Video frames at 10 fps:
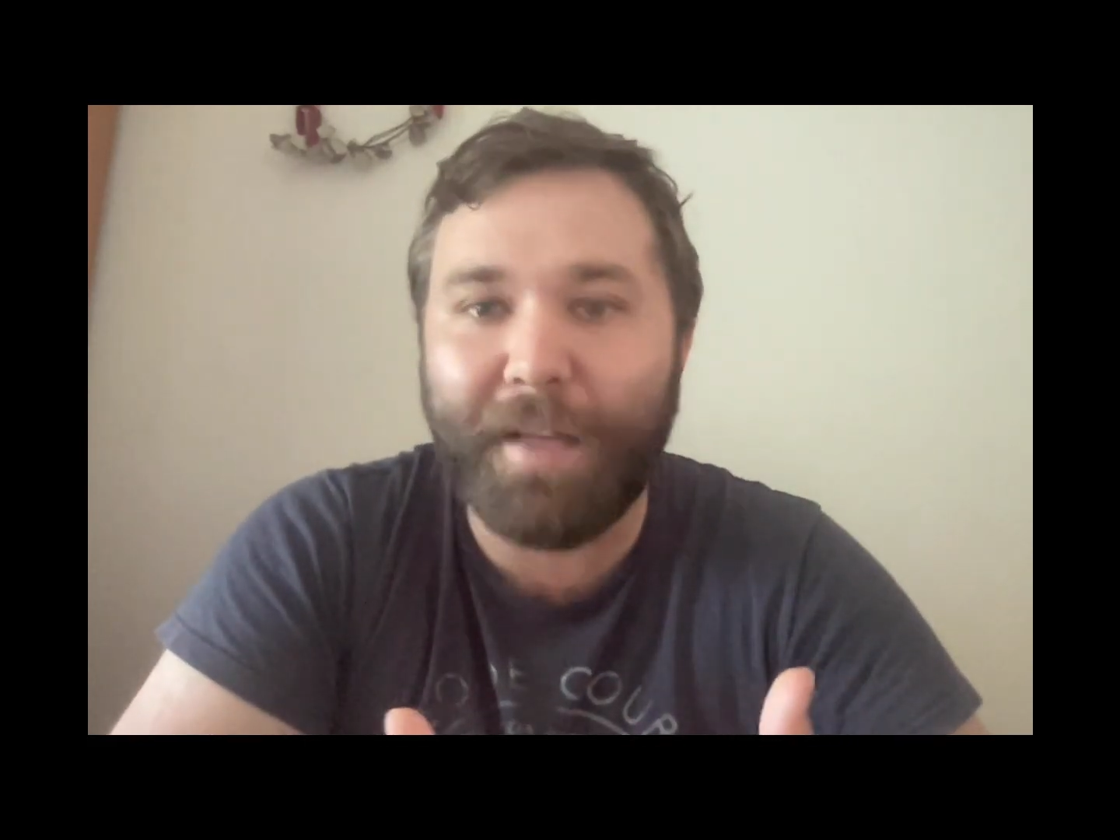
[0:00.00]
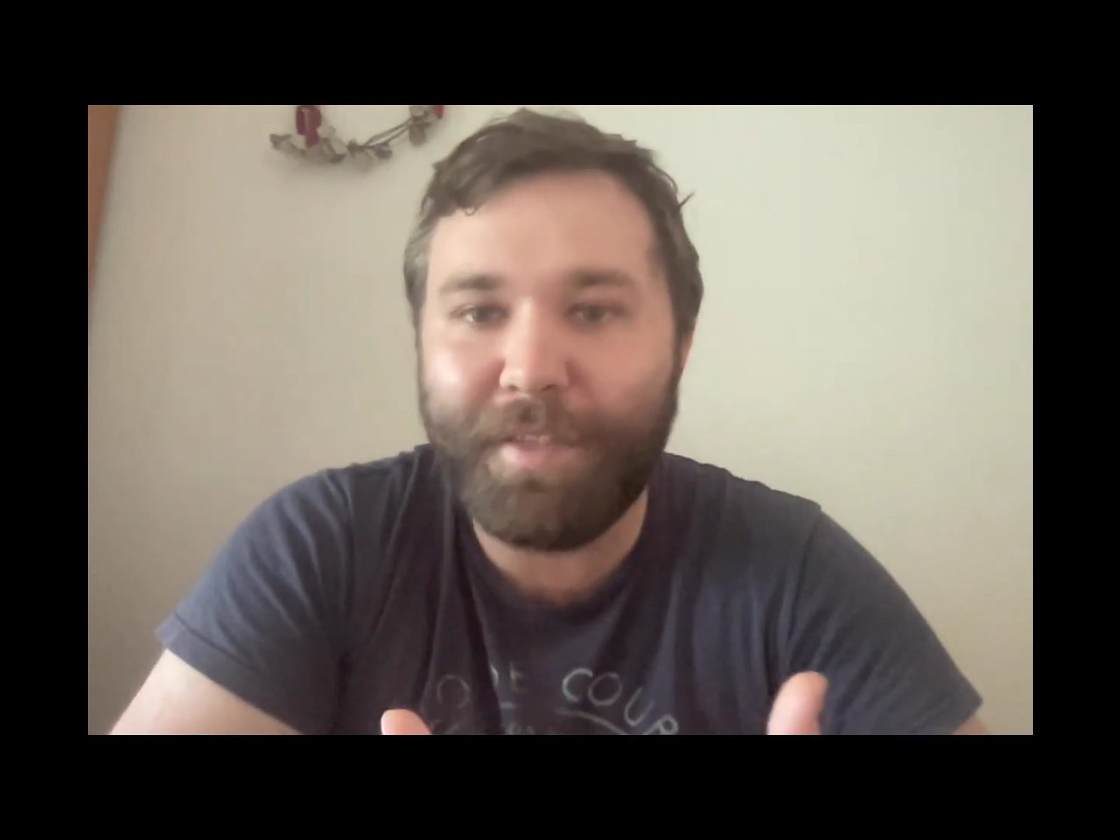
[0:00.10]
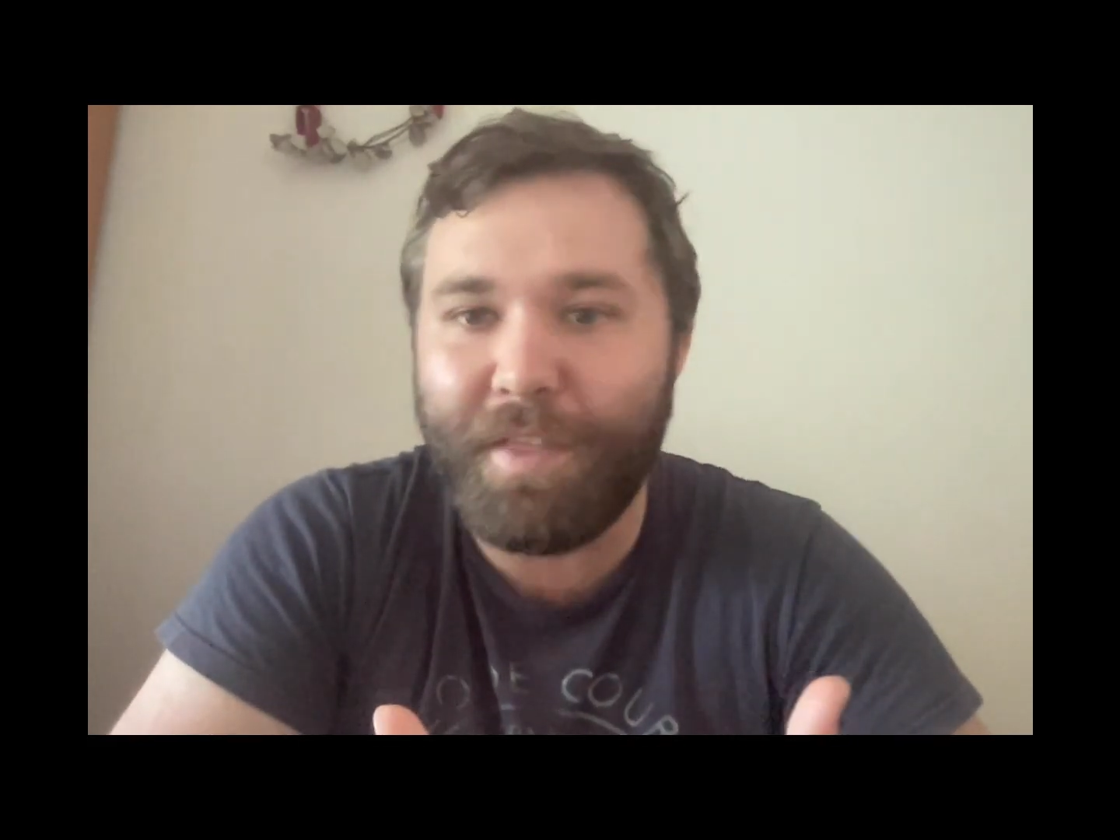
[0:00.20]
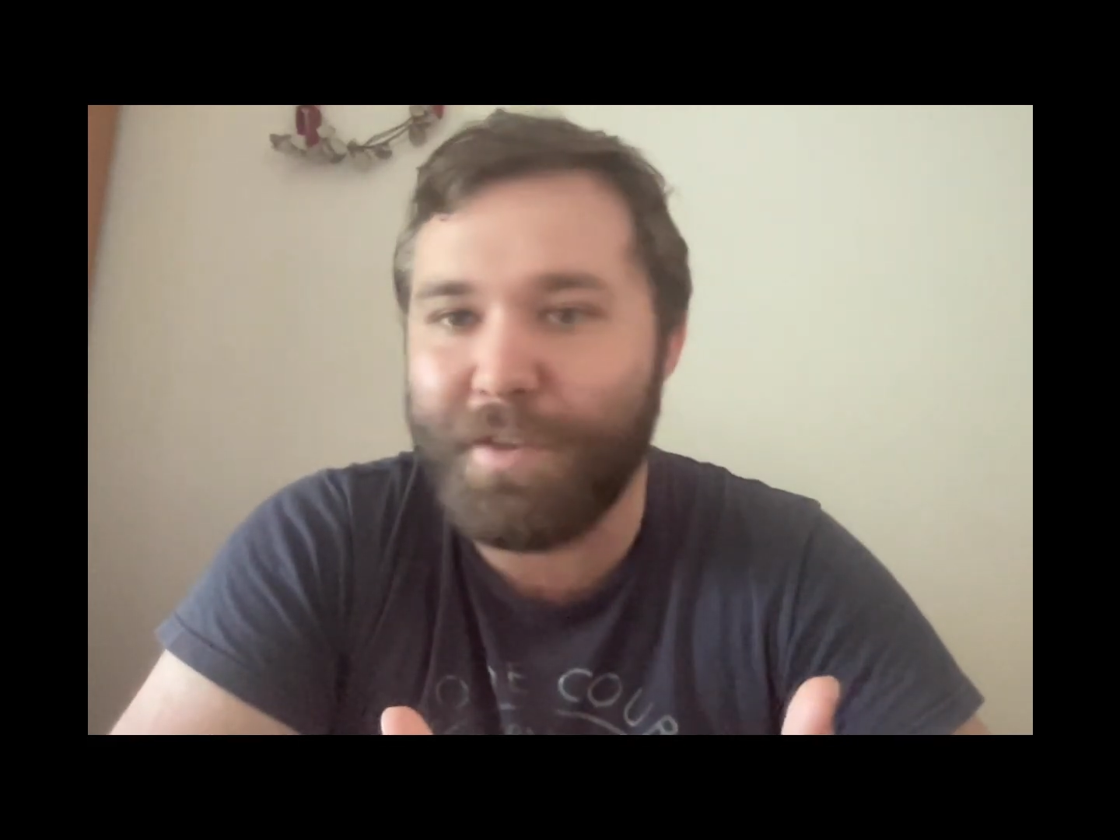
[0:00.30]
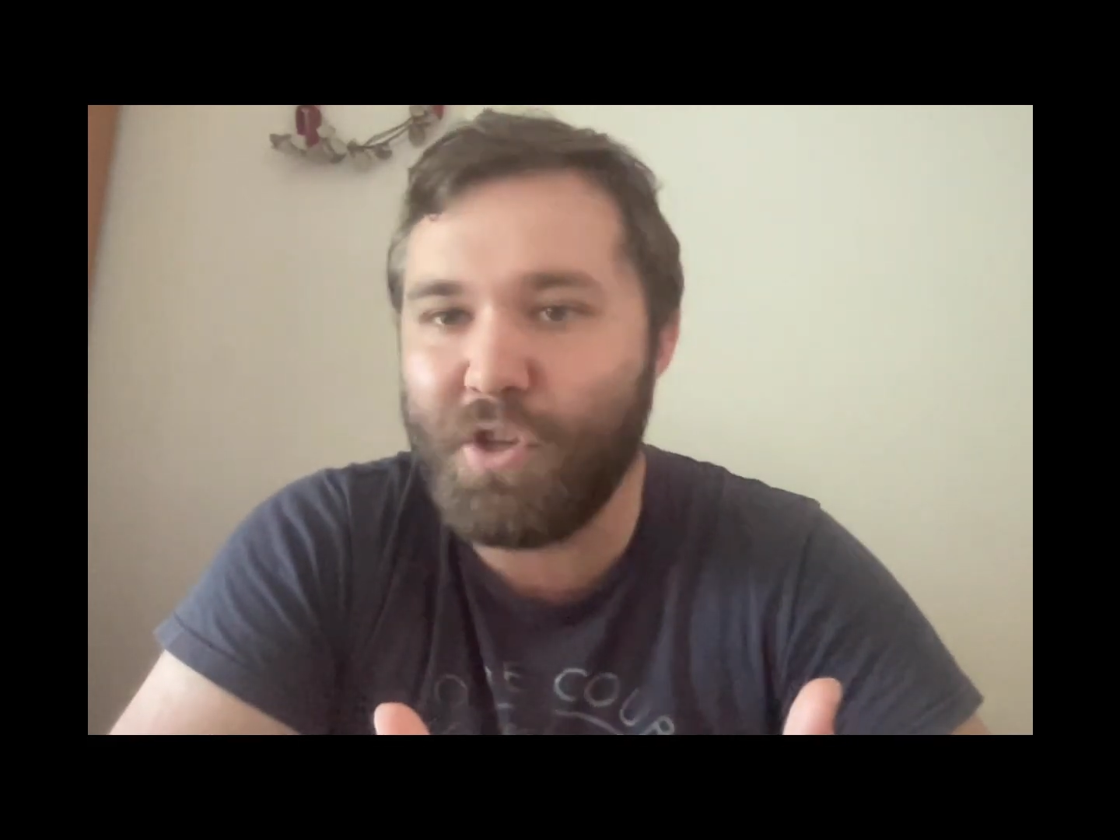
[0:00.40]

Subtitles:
other than the